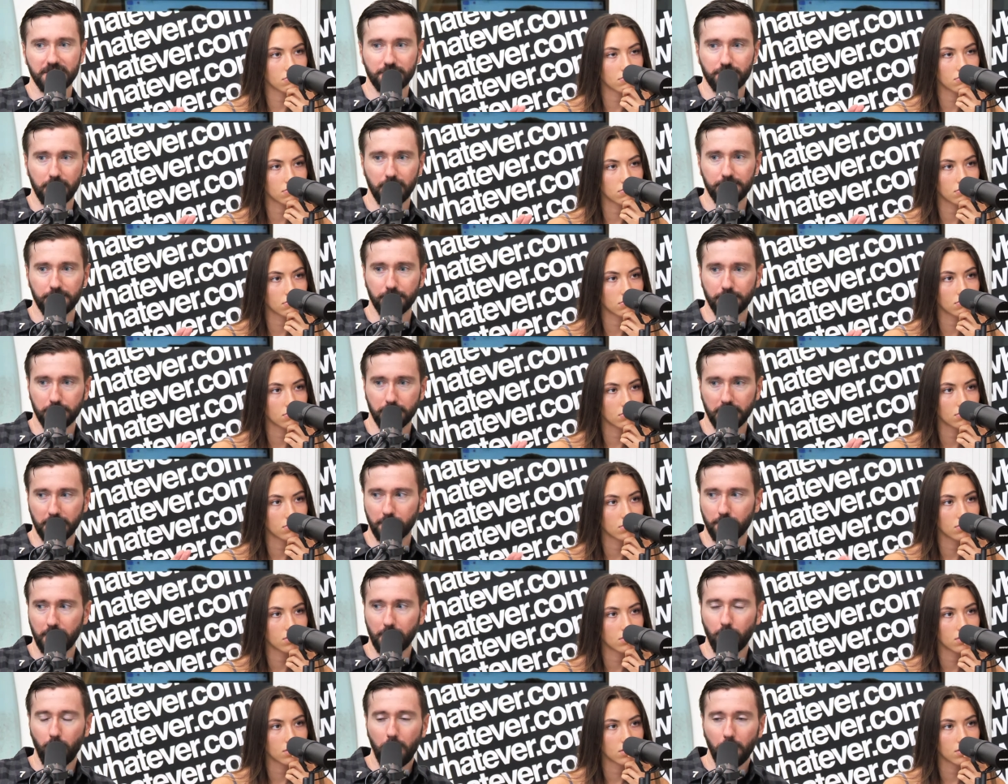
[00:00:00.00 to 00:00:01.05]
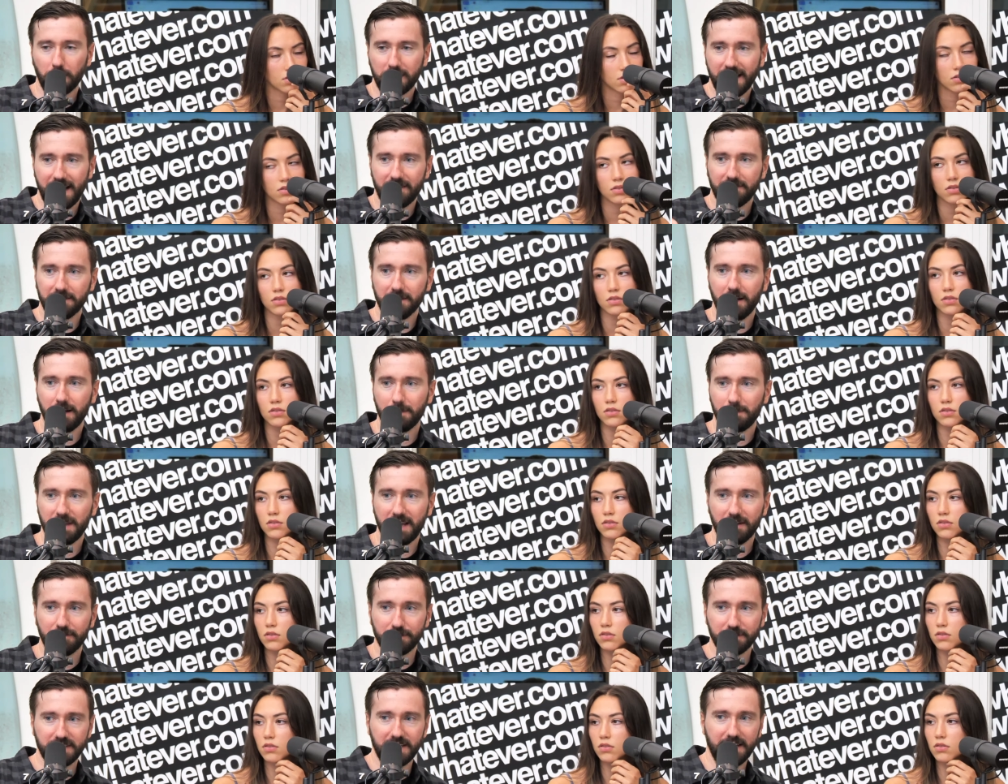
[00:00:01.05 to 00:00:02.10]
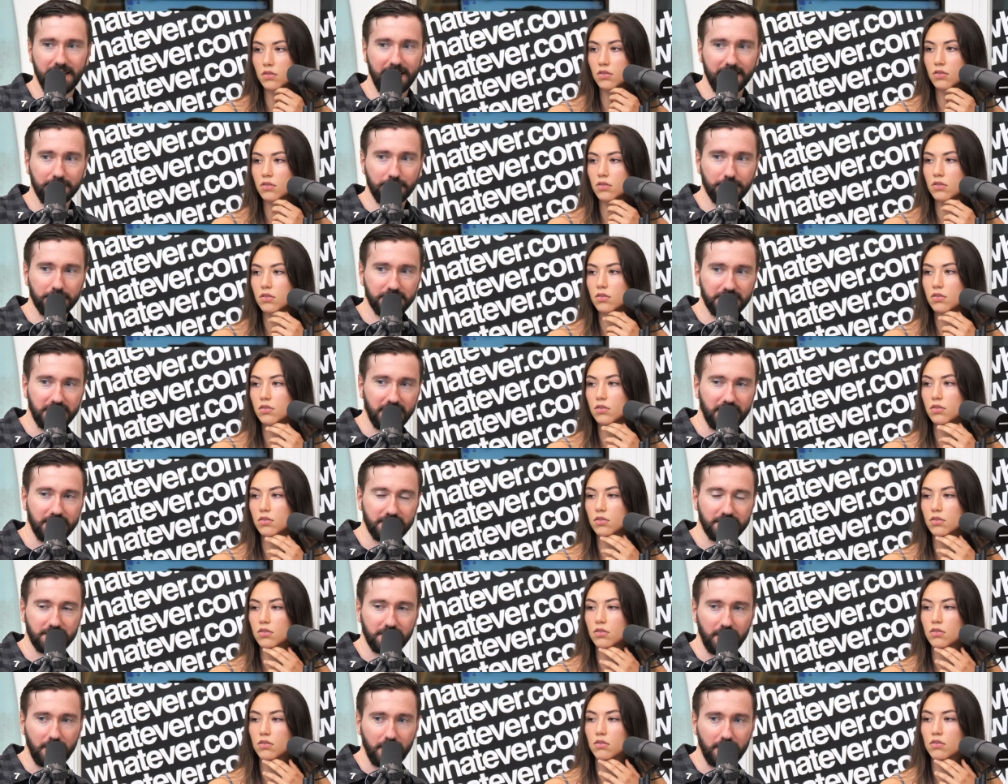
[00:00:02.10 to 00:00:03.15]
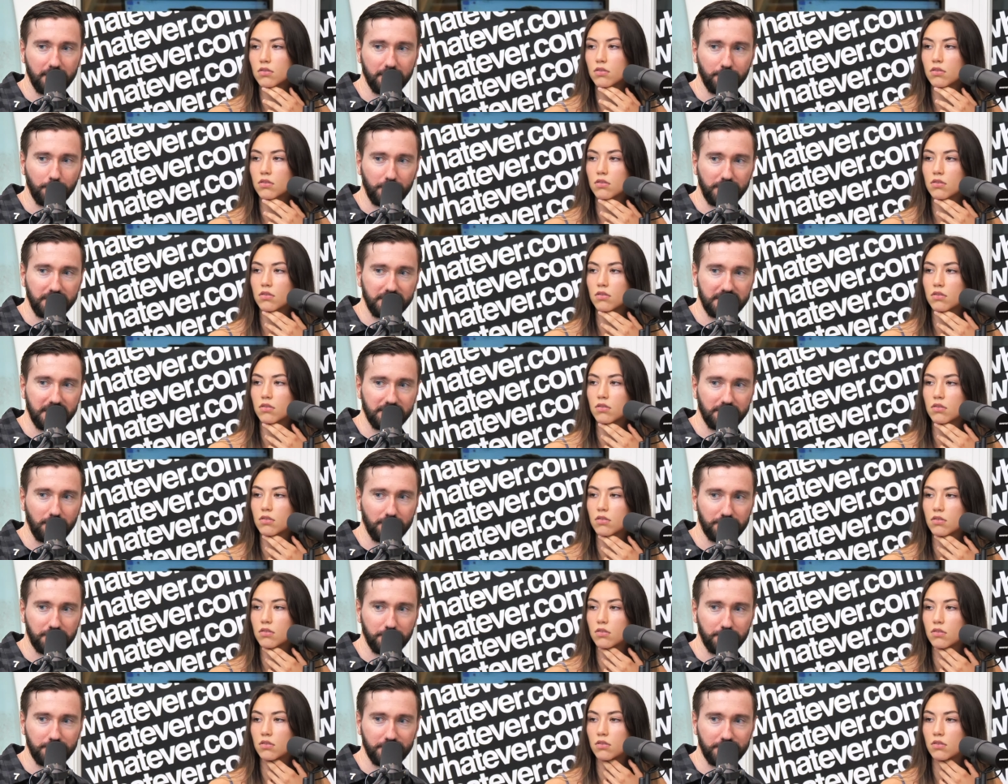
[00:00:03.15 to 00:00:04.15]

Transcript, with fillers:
Speaker 1: interrupt you really quick. While we have it up, Everyday Edgar says uh, with the $10 super